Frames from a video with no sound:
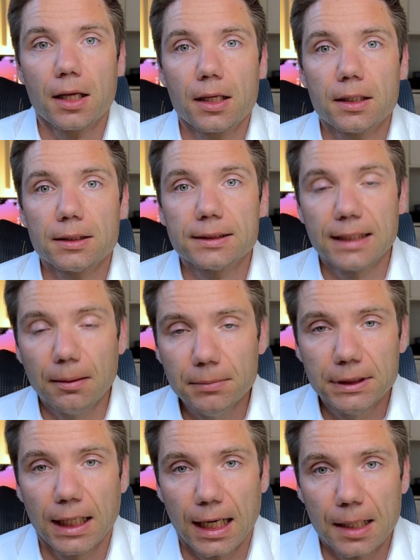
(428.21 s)

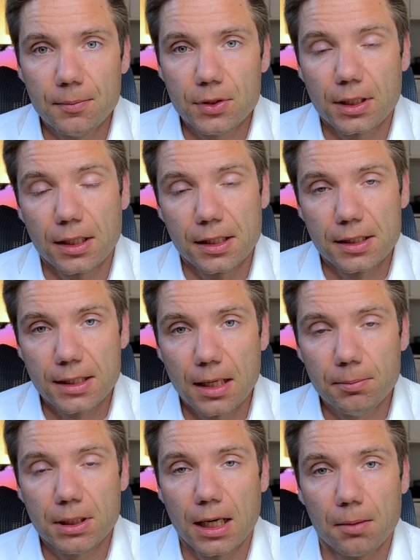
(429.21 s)
Sometimes, and in some
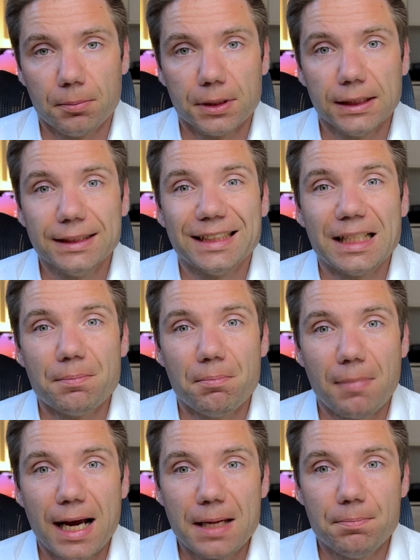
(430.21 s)
companies, it
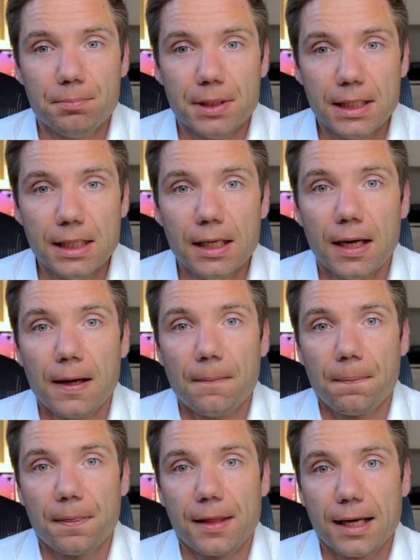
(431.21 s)
might be
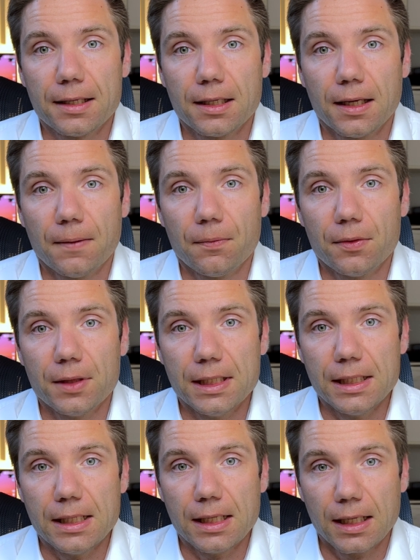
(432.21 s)
that the